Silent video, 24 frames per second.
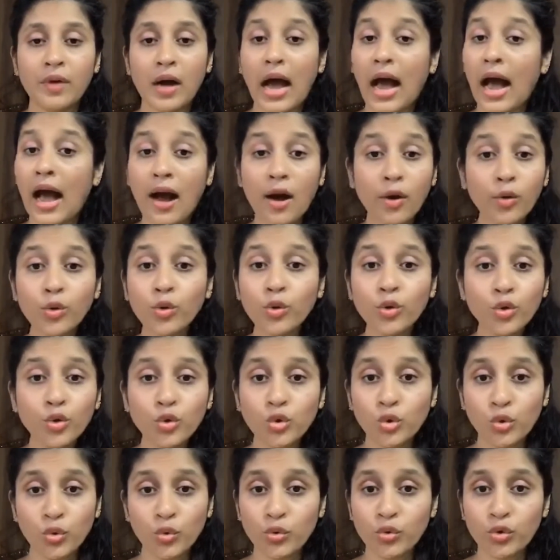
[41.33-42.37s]
how do you
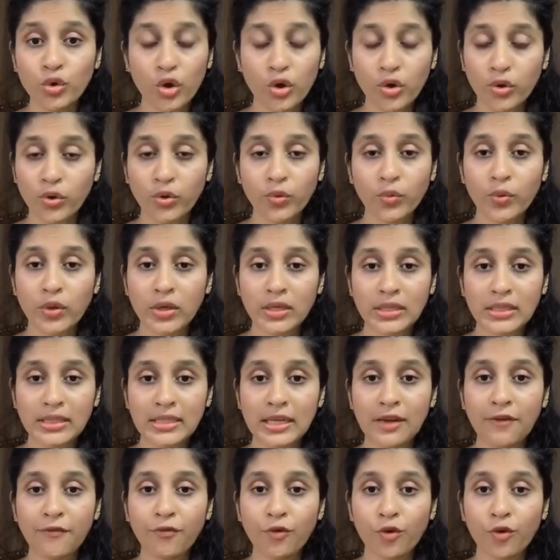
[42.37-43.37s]
choose your university